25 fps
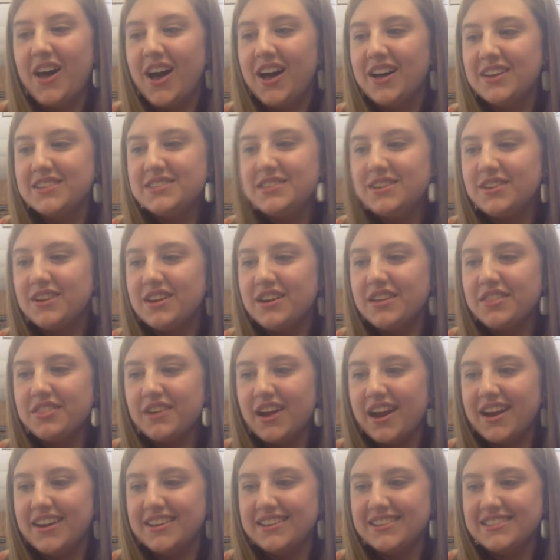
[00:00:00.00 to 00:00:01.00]

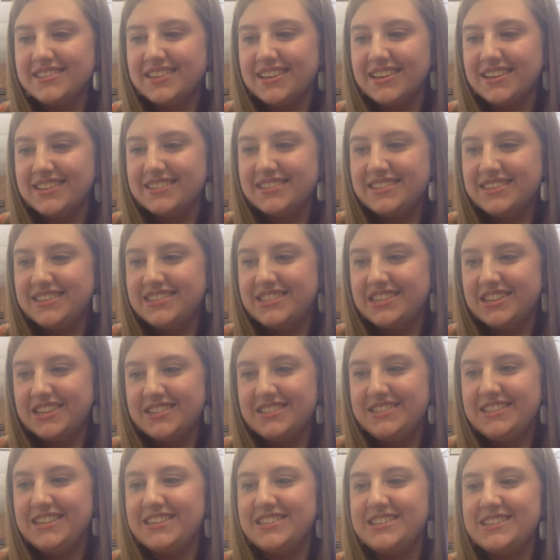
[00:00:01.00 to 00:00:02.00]
Osteoarthritis is the
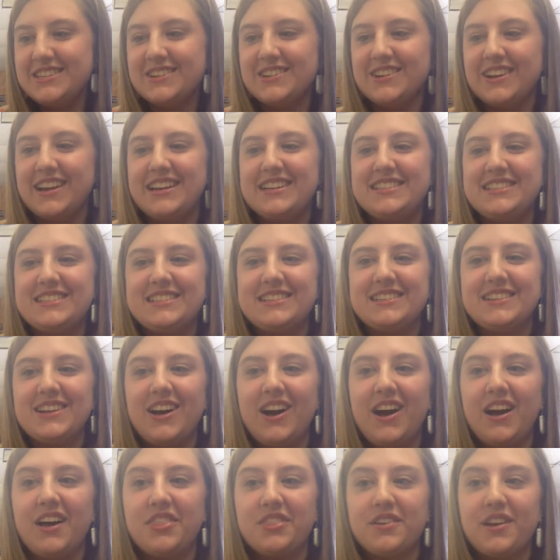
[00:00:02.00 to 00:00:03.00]
degeneration
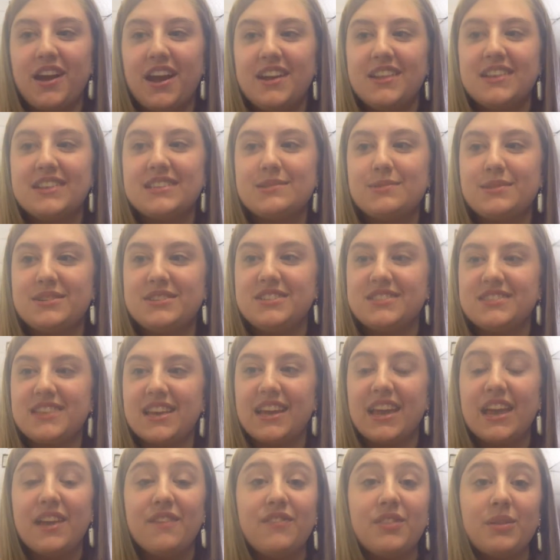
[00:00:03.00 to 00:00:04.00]
arthritis, which is
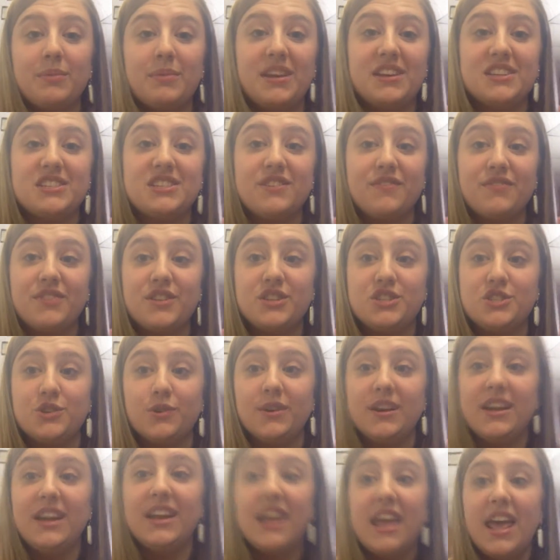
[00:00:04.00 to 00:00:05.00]
like inflammation of the
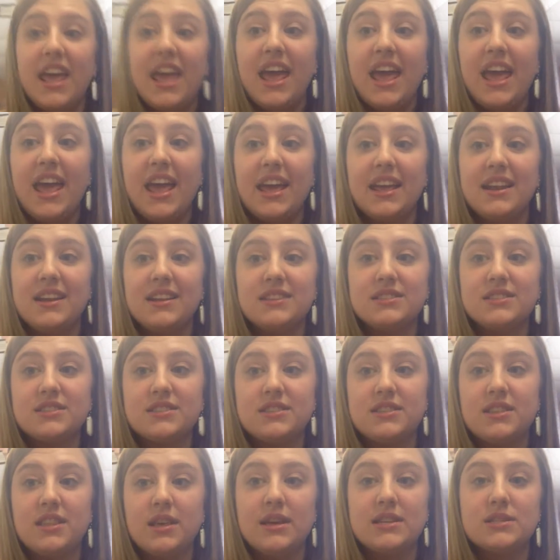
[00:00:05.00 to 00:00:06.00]
joint, and
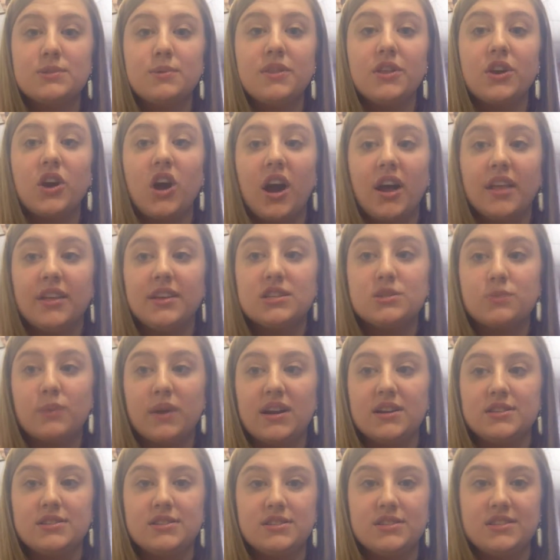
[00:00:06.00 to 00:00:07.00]
it's when the cartilage
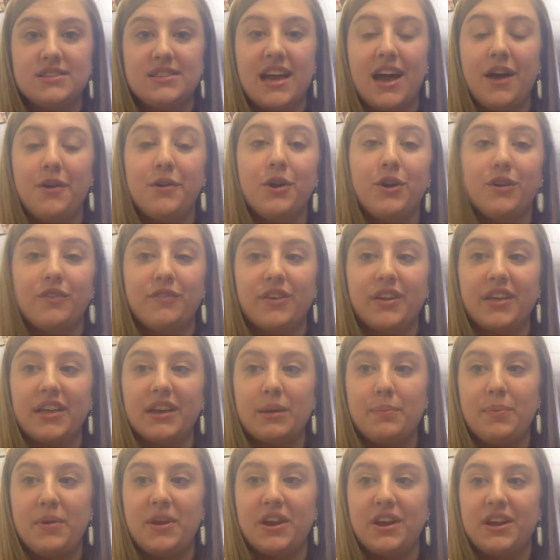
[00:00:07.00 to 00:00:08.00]
wears down over
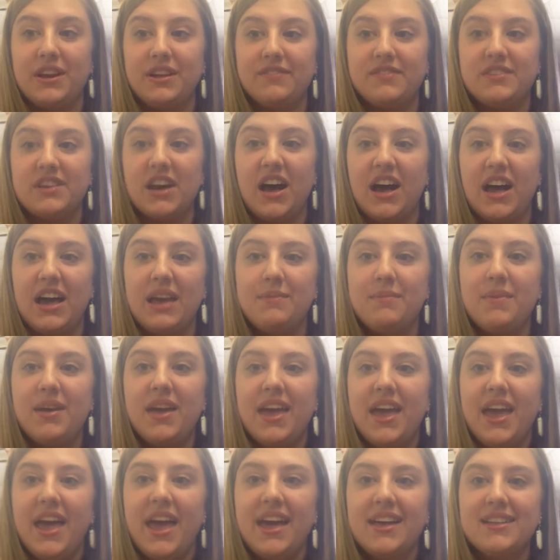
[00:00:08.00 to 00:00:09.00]
like a period of time.
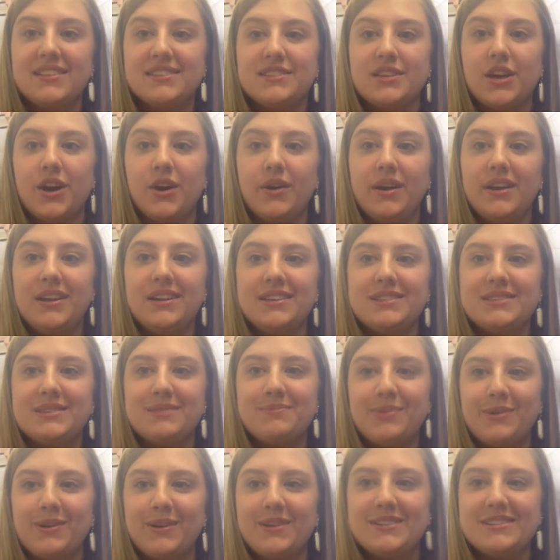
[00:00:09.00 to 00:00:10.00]
And so it is
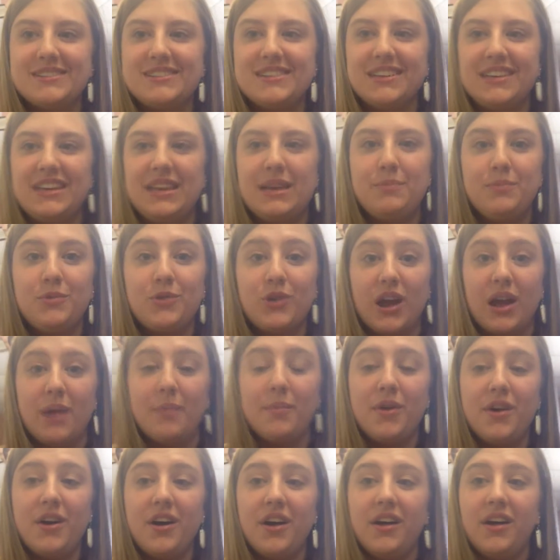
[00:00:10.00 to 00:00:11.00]
important to keep
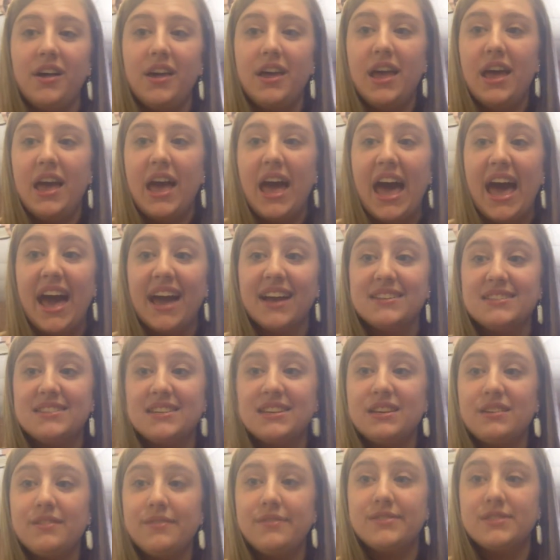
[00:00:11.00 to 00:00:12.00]
Grandma
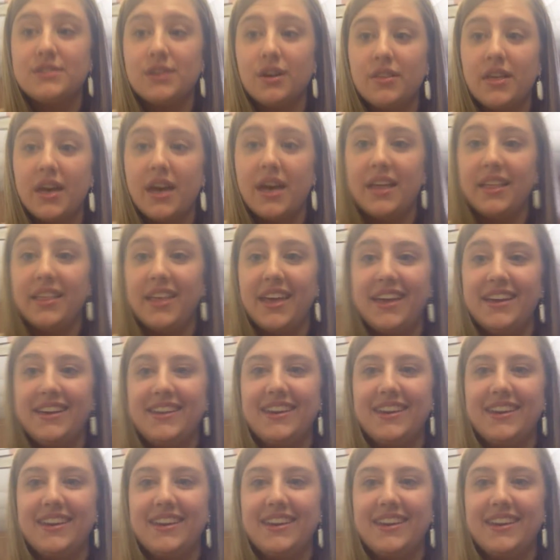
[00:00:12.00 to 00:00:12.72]
active so that